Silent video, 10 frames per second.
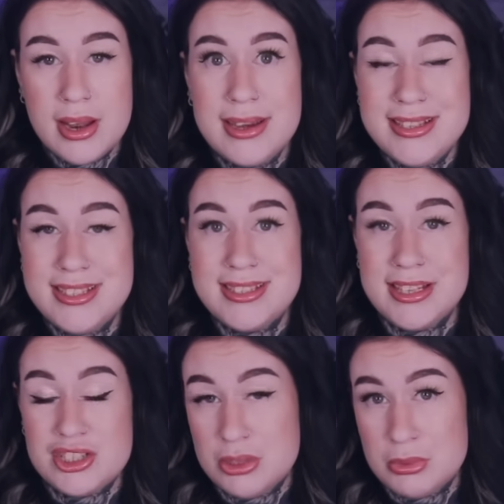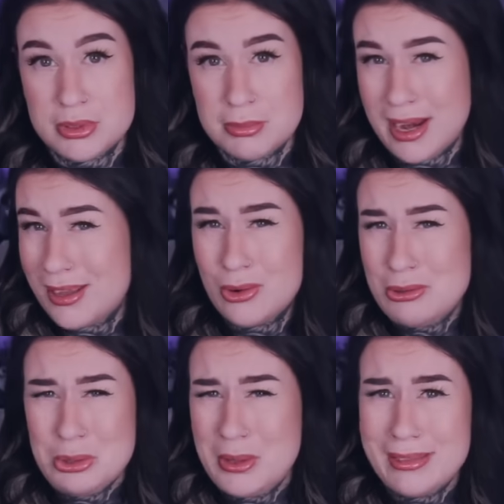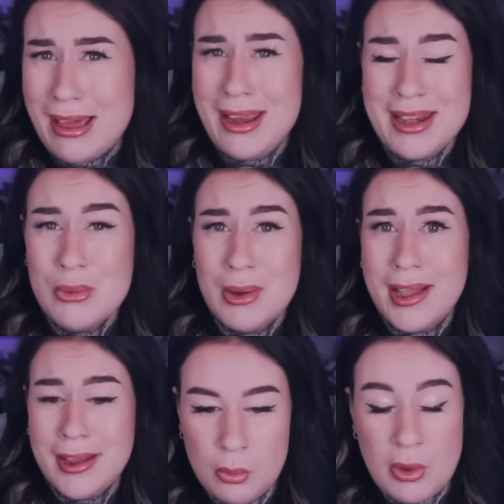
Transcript: and Lindsay said she was planning on doing that anyway.